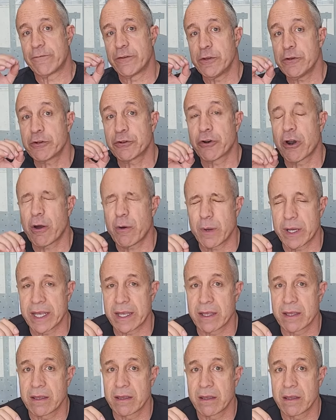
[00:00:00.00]
you're growing
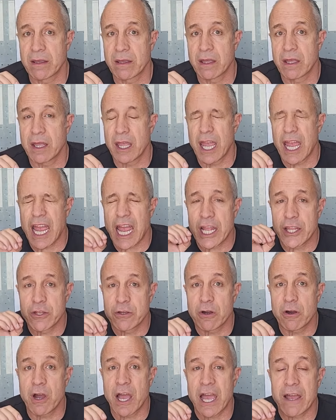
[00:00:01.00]
and
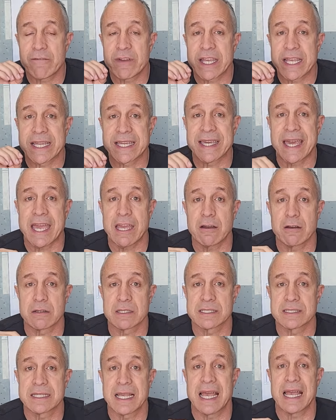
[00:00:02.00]
you're having
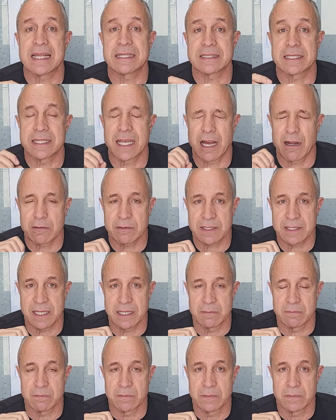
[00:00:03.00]
chaos as an outcome,